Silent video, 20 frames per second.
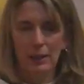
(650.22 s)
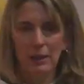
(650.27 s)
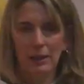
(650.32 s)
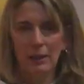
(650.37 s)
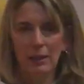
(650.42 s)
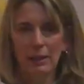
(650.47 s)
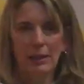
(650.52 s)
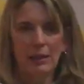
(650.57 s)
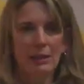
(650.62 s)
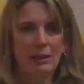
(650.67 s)

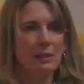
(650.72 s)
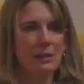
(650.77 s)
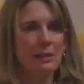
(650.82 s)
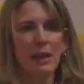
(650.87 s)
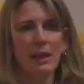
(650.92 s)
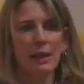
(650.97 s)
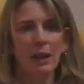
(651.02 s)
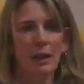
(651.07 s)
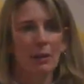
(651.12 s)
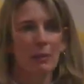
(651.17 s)
He
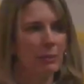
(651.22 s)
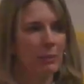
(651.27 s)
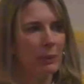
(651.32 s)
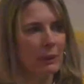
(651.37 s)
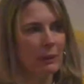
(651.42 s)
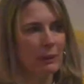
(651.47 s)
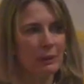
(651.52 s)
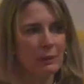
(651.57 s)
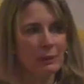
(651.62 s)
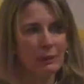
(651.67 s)
stayed up
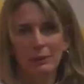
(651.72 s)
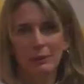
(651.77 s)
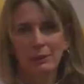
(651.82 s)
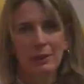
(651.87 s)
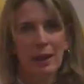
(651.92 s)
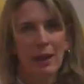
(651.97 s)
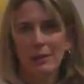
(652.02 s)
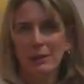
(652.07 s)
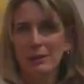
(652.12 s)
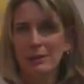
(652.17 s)

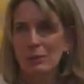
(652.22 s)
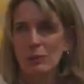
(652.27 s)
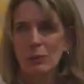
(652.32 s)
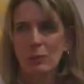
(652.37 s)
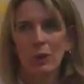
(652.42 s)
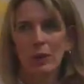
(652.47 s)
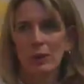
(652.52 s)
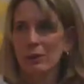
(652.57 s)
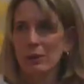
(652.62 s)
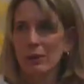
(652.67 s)
nights
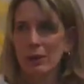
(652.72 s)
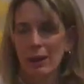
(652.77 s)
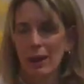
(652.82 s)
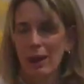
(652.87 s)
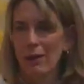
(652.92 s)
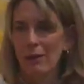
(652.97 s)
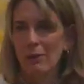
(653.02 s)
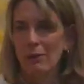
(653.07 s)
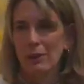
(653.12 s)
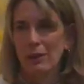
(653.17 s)
wondering
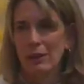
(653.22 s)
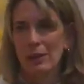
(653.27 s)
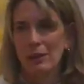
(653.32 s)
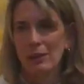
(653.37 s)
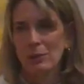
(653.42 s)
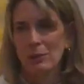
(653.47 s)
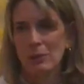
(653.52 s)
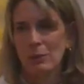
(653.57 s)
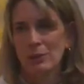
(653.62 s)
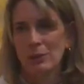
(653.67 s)
how the
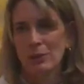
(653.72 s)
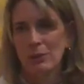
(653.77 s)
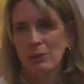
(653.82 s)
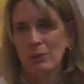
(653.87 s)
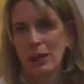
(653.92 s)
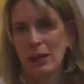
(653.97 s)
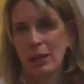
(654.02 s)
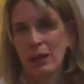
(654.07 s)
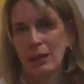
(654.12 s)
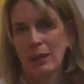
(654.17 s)
kids were
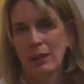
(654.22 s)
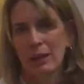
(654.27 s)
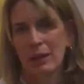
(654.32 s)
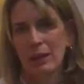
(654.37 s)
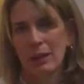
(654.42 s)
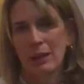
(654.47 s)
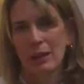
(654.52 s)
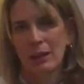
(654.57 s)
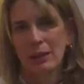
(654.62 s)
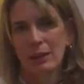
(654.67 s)
doing.
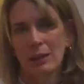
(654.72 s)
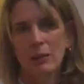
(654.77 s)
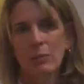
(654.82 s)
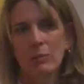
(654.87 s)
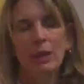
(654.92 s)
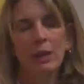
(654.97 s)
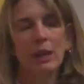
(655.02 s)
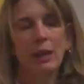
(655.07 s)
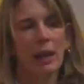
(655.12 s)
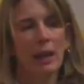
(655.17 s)
He
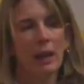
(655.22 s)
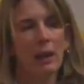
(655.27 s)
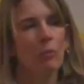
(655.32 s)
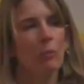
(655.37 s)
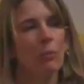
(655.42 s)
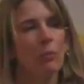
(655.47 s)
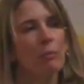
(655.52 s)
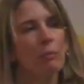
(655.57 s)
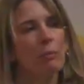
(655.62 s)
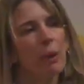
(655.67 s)

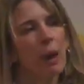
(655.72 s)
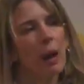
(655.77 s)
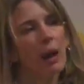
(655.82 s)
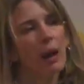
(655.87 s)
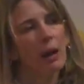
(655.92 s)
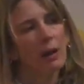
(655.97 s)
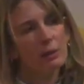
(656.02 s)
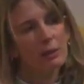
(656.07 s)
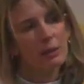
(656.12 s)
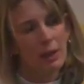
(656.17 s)
became
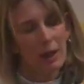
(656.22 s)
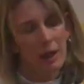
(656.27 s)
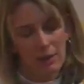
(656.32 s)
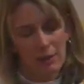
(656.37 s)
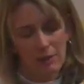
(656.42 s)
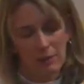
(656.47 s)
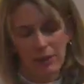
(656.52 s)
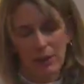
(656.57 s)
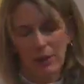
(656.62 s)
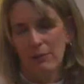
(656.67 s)
part
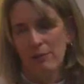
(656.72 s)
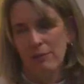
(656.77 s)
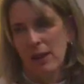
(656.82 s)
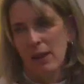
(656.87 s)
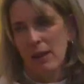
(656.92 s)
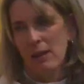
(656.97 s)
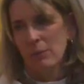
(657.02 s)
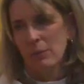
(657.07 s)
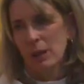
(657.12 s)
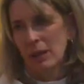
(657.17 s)
of their
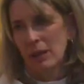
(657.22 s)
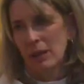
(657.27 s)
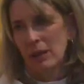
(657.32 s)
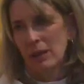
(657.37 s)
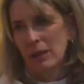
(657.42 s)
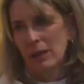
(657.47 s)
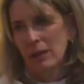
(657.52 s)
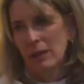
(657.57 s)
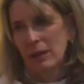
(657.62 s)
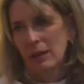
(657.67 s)
family,
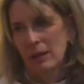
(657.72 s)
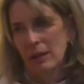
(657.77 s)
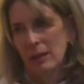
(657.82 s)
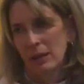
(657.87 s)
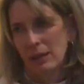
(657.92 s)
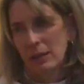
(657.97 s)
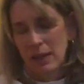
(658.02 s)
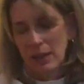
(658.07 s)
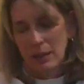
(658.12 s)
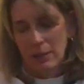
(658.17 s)

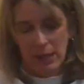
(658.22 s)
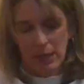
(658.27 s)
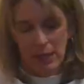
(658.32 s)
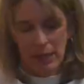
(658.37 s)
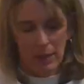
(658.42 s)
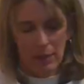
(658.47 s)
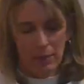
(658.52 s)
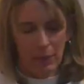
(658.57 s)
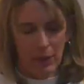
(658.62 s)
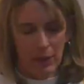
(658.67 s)
and they
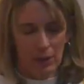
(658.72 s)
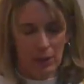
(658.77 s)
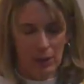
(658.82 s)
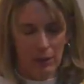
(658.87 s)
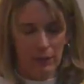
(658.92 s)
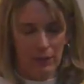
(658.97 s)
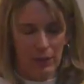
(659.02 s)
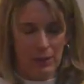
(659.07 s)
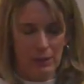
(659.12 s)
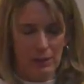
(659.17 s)
became part
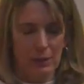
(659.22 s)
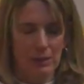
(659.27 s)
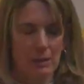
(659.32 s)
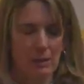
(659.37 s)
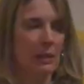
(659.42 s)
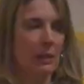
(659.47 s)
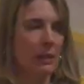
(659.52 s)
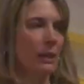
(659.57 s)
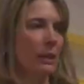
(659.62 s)
of his.